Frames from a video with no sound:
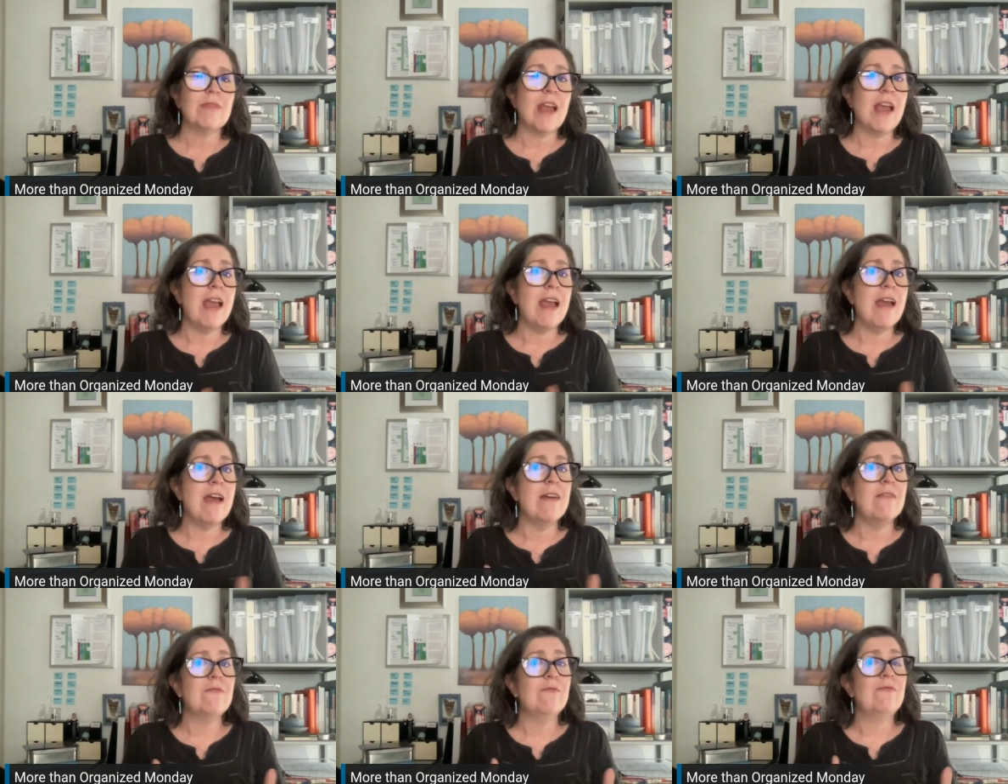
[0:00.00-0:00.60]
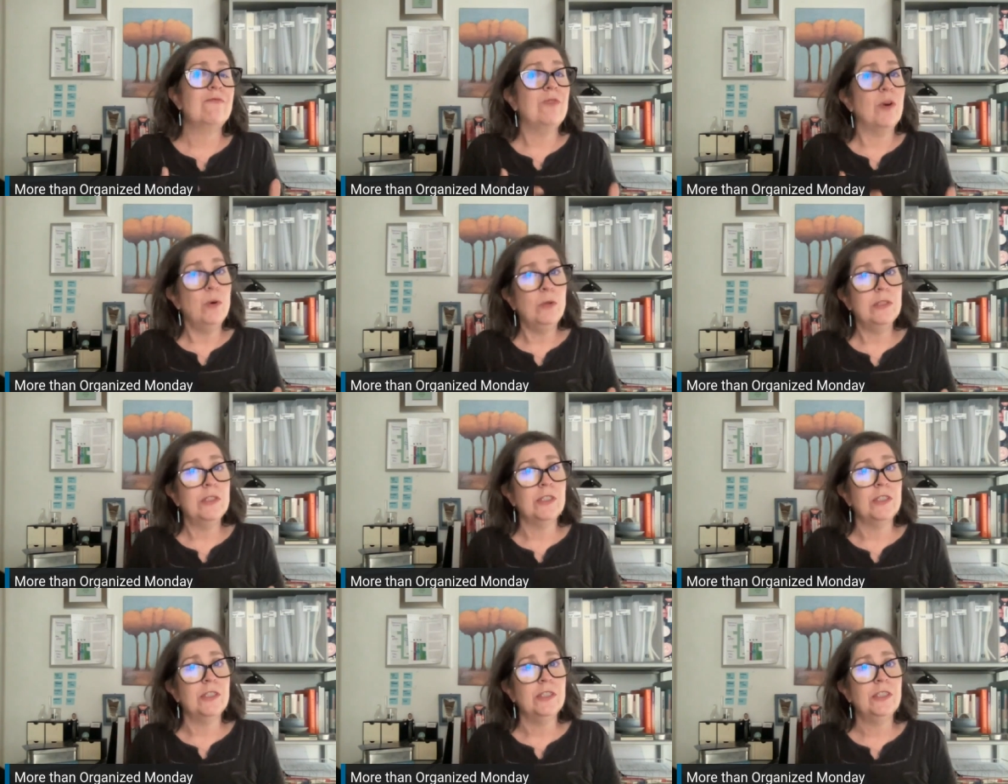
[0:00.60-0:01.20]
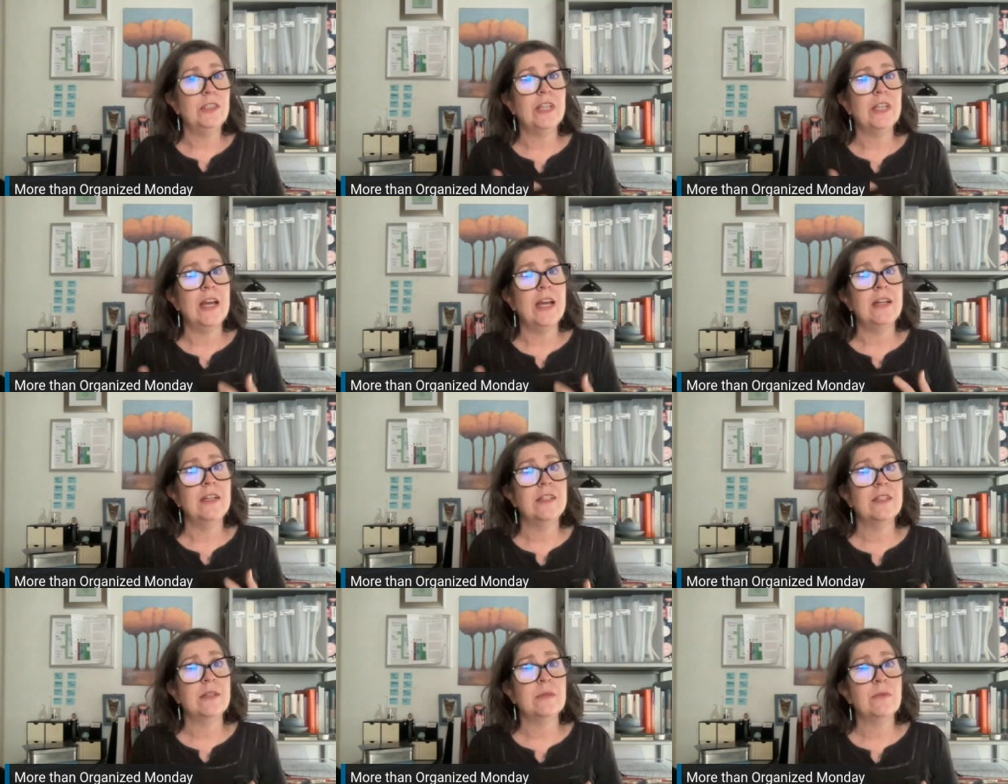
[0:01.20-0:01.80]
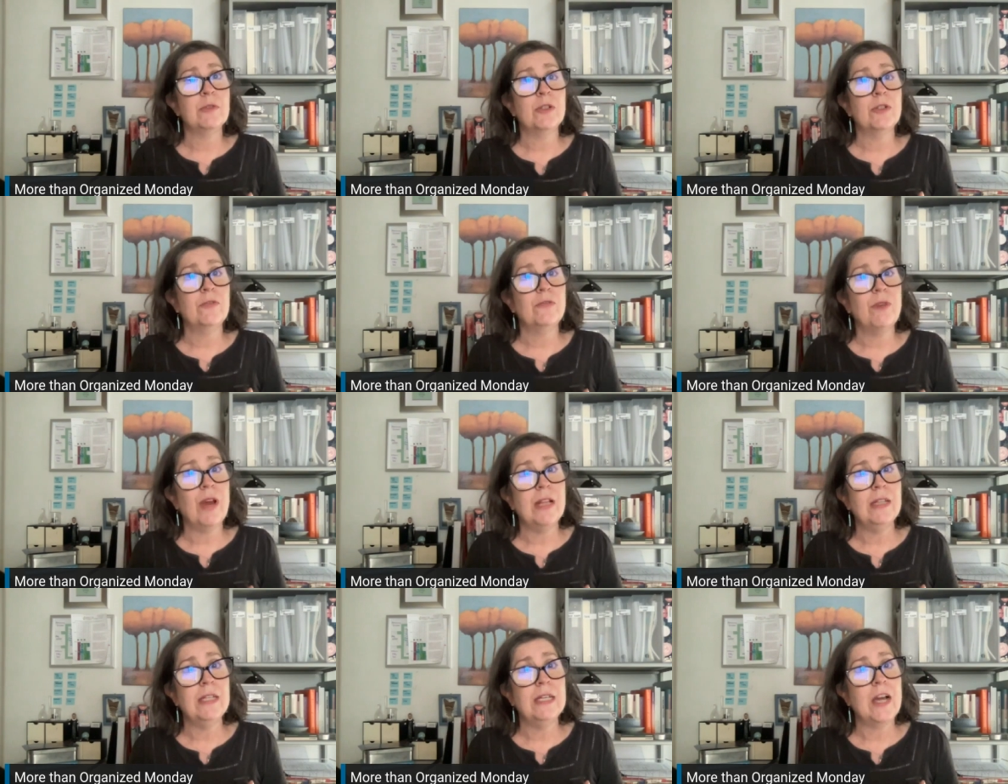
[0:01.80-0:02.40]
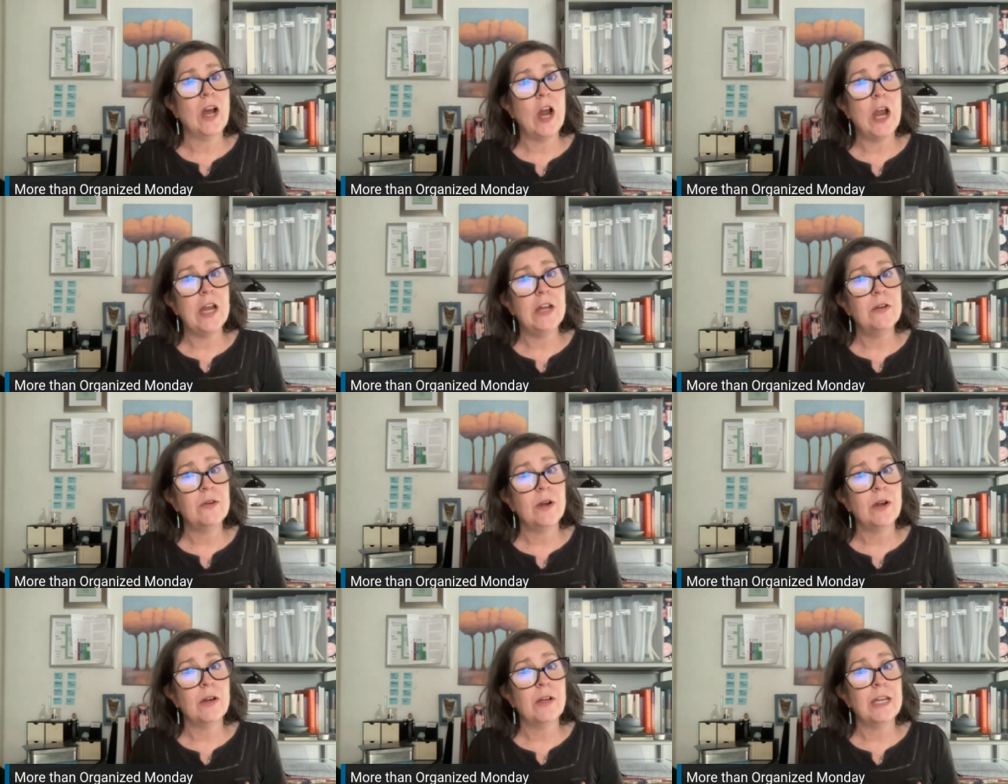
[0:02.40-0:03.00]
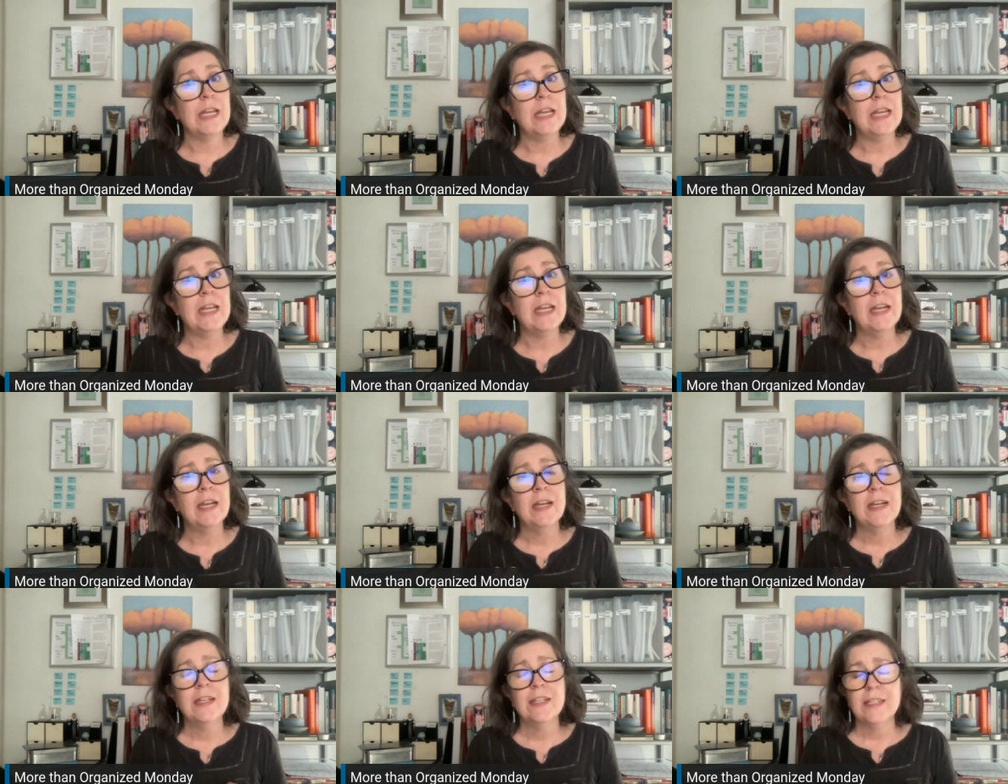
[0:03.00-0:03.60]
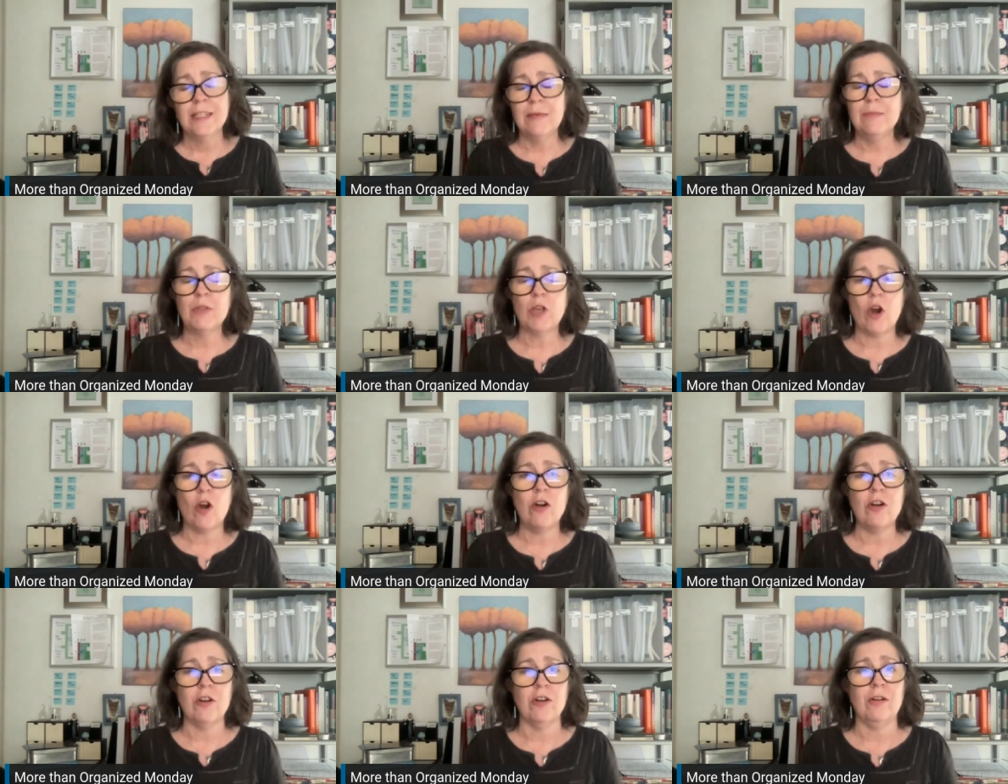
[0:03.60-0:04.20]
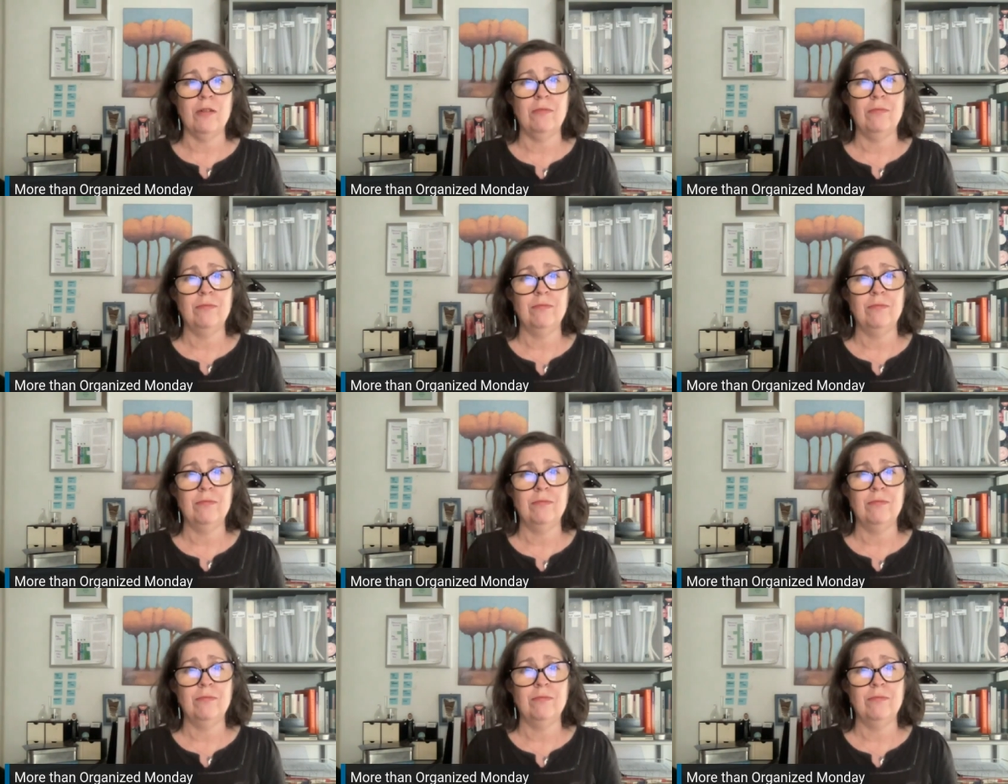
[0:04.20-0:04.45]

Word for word: And folders and some sort of filing hierarchy seems harder.